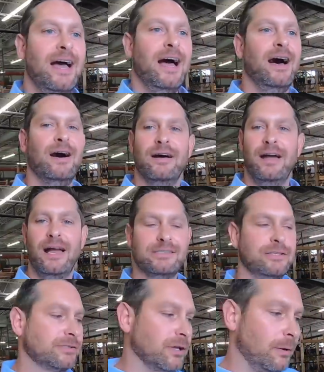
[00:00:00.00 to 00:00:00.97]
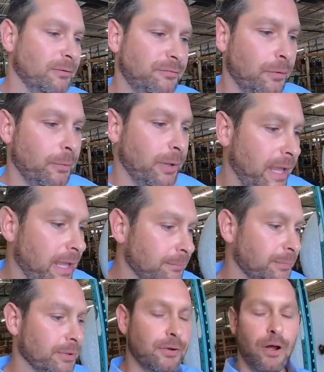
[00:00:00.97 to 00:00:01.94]
Uh, as you saw before, we
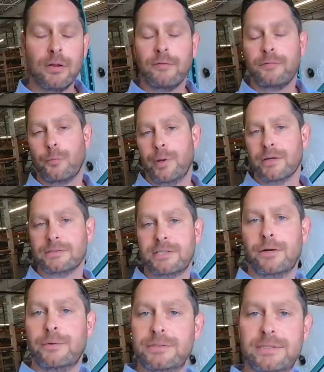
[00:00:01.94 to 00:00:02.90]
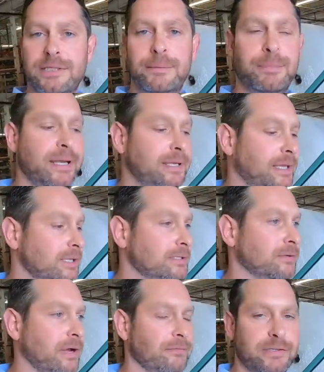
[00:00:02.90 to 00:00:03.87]
hand build all of the wheels that go into the e-bike kit.
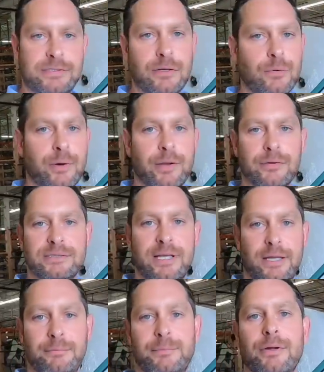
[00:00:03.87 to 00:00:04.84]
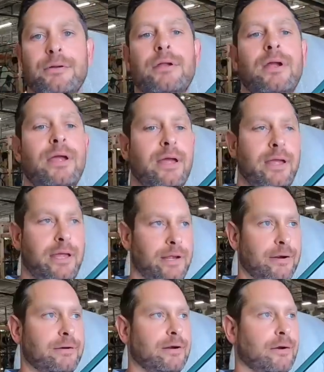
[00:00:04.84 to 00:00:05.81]
So every single wheel is hand built
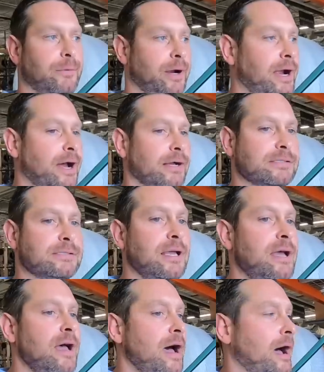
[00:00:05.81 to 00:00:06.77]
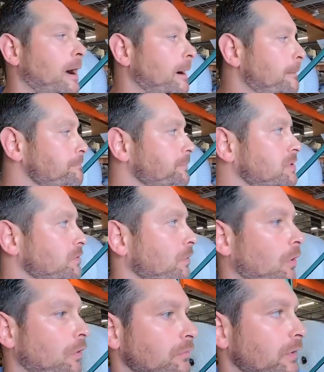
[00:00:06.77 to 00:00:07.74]
here in our warehouse. Um, so
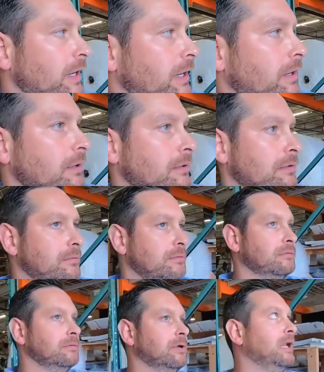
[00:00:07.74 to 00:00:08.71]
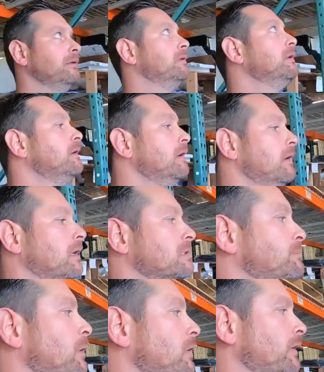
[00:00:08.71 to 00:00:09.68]
over here, kind of a, a
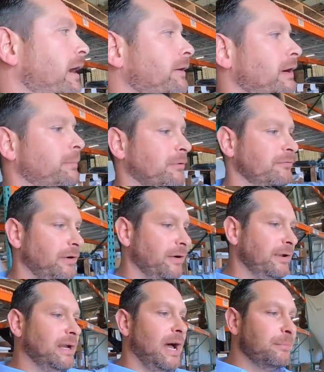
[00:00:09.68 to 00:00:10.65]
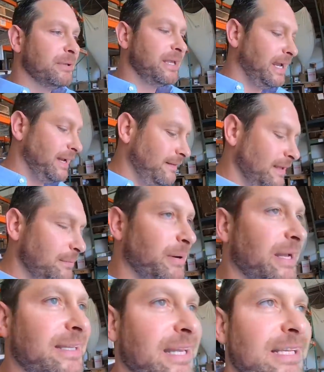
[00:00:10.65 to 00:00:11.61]
smaller area, but very complicated. The
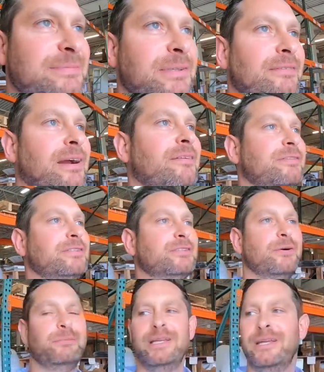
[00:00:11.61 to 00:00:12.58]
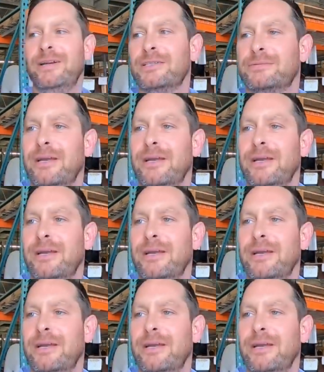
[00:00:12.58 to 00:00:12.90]
e-bike kit has been around for so many years.